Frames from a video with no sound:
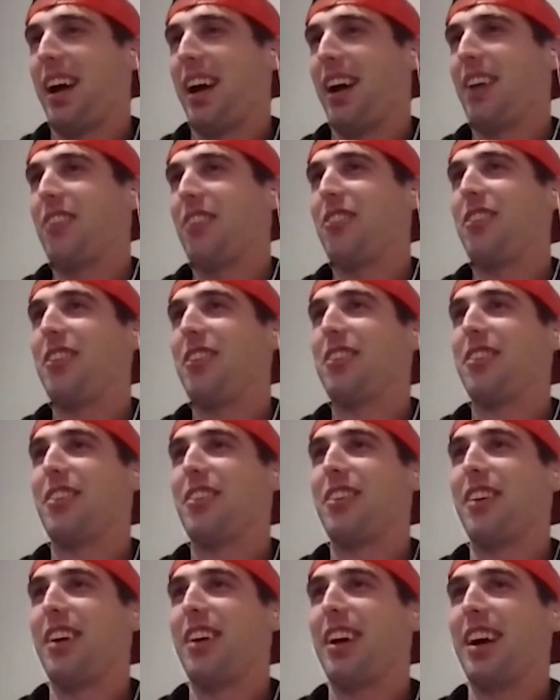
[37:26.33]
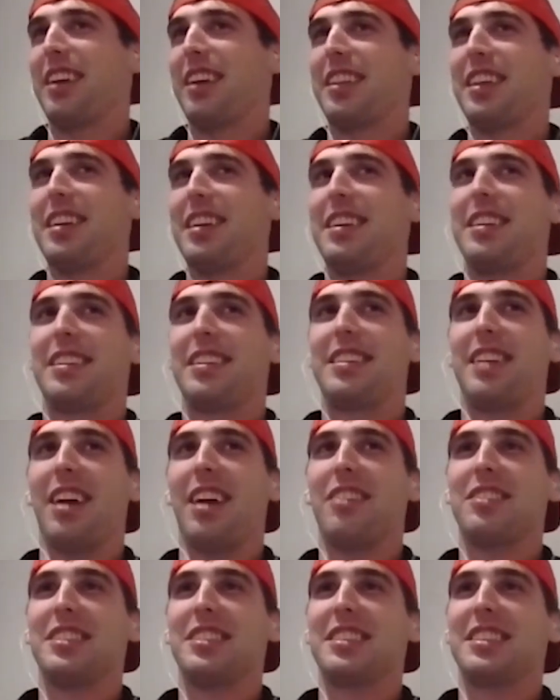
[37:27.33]
I don't know. I think
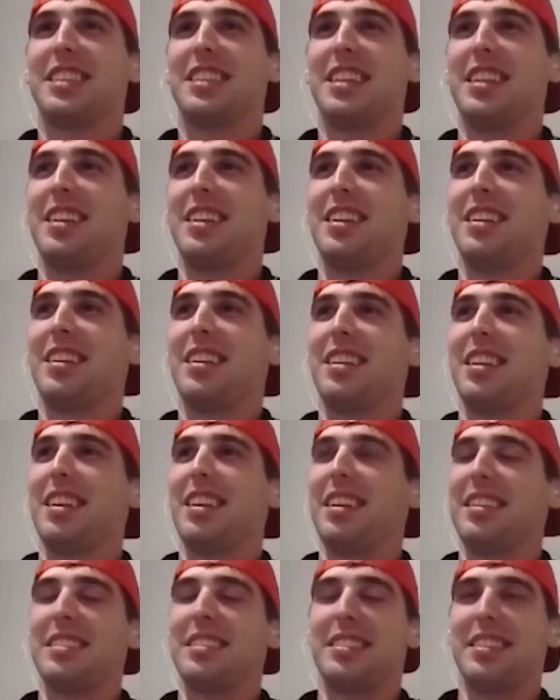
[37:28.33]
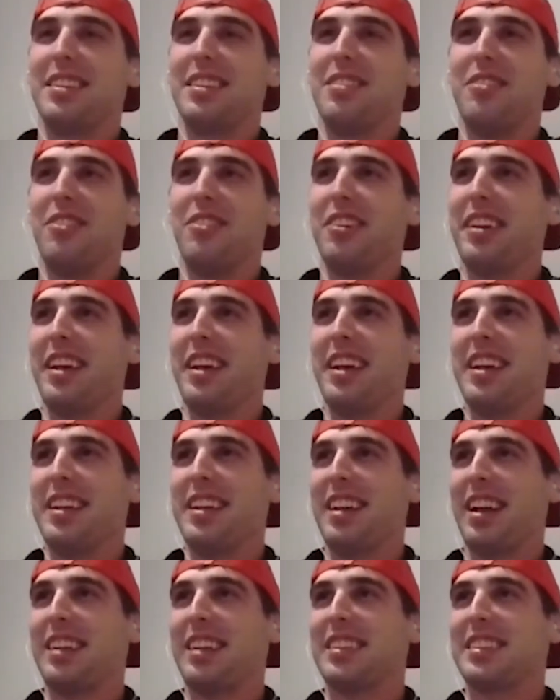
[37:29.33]
I was just sitting one
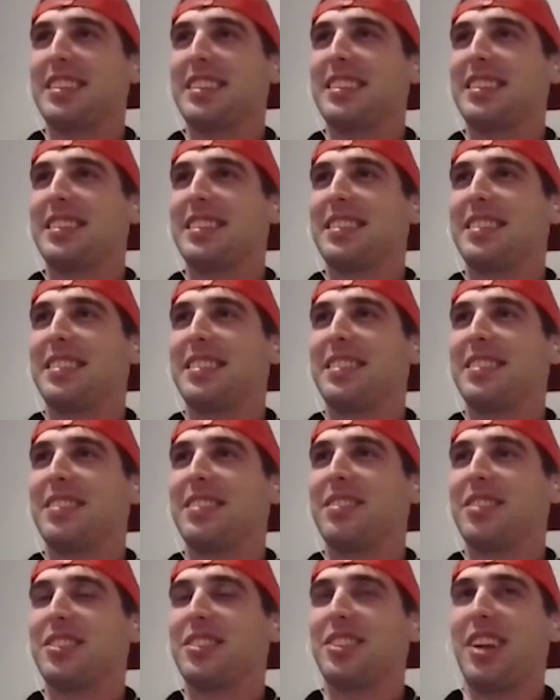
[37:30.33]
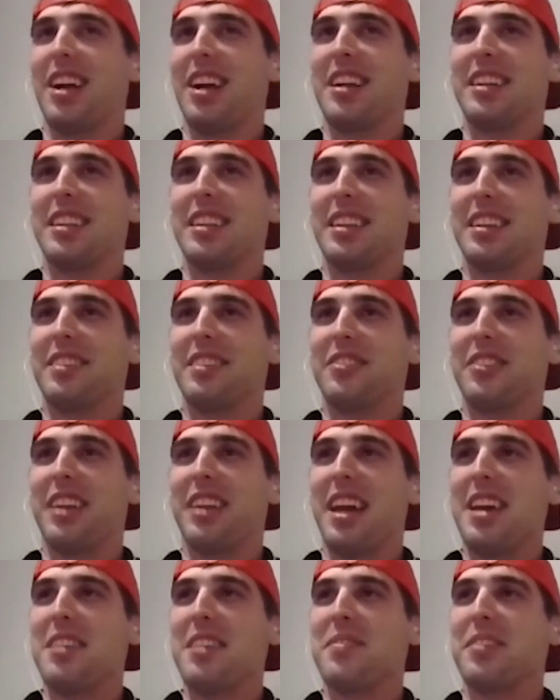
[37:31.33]
day and I just was trying to think of a
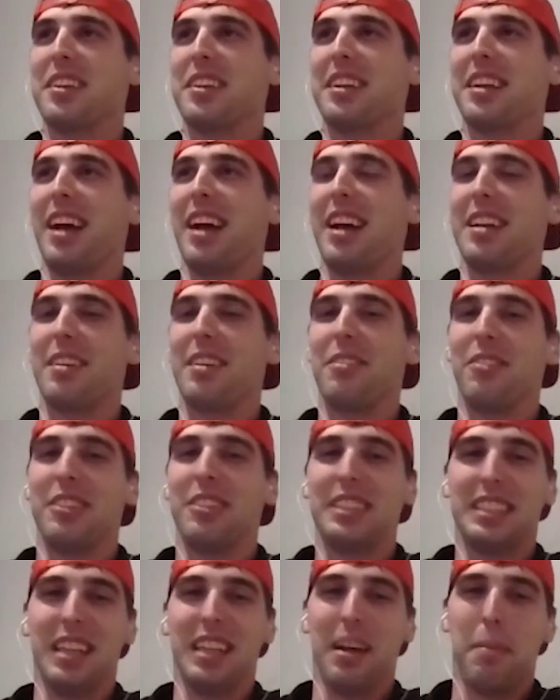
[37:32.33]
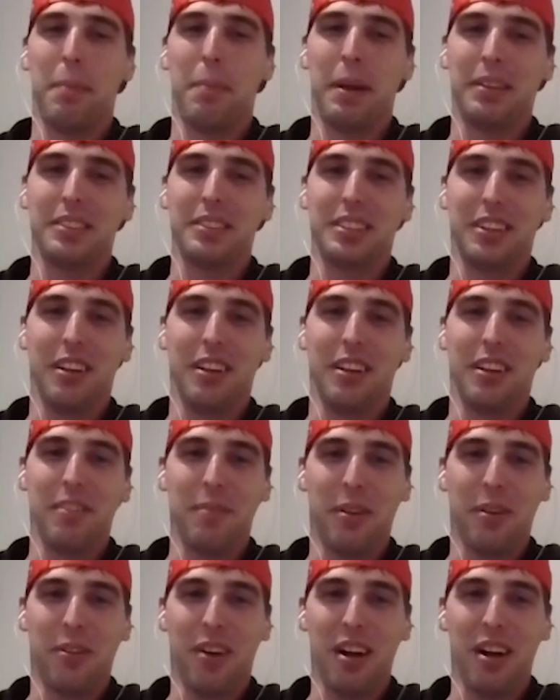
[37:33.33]
name, and I want to say I bounced it off
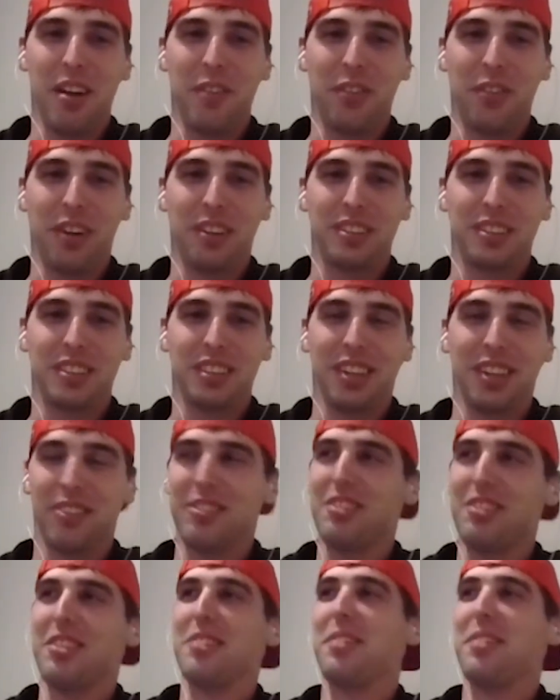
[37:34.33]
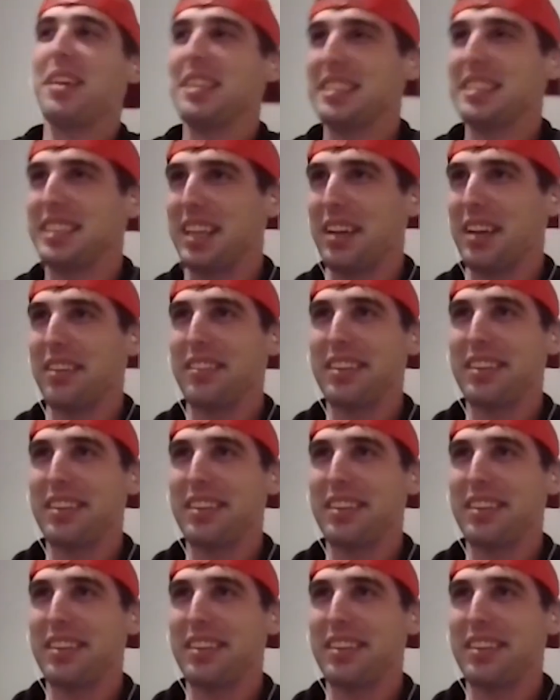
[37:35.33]
my wife, and I was just like, "What do you think about this name?"